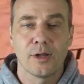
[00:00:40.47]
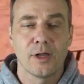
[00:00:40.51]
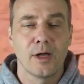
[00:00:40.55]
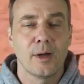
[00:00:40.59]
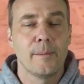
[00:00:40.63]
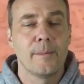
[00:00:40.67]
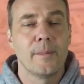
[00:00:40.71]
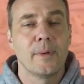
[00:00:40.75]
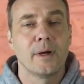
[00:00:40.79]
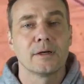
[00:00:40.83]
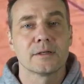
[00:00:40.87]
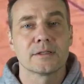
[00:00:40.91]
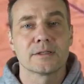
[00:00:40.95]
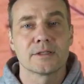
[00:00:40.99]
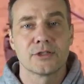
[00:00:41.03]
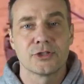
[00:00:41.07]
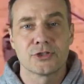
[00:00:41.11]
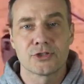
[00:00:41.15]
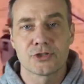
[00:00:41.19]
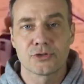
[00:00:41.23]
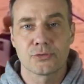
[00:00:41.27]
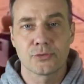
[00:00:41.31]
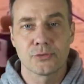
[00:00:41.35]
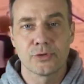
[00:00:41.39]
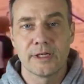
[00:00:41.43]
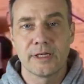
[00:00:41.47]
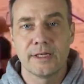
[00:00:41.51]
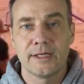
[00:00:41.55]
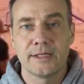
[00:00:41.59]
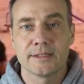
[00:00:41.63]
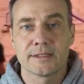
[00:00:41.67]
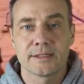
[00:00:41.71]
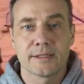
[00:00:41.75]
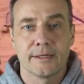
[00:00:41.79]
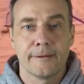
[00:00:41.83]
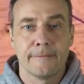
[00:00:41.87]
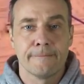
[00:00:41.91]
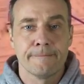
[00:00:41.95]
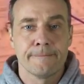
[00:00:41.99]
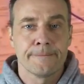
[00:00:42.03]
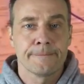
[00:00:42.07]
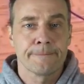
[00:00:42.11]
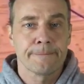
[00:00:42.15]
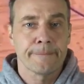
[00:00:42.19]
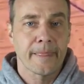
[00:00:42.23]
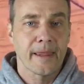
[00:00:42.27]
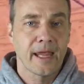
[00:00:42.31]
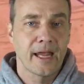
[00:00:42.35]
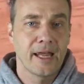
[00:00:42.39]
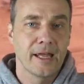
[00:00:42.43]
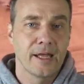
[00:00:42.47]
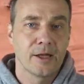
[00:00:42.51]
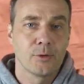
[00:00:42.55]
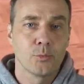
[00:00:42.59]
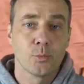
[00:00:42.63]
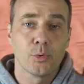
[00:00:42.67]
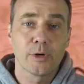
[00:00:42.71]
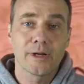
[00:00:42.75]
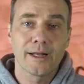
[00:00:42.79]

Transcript: amongst the trees. And what I